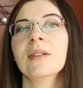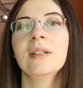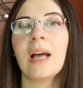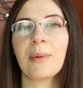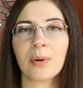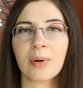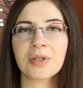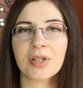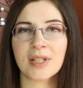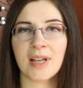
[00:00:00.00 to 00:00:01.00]
Now, in order
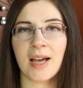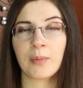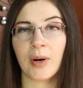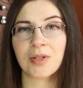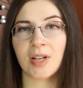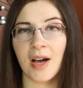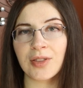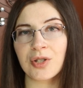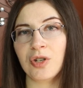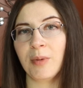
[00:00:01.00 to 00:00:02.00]
to decide where to cut
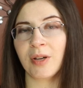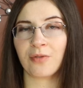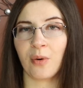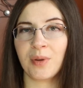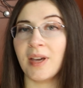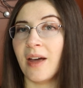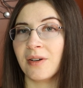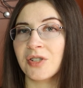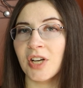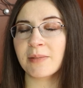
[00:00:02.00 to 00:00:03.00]
the tubing for the air
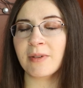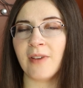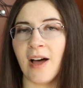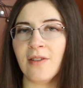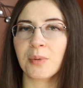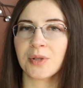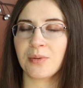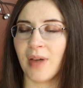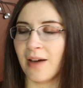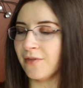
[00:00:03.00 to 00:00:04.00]
adjustment valve, we'll
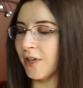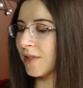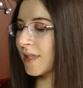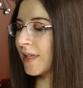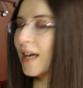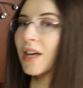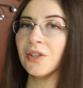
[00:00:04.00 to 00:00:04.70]
do that first.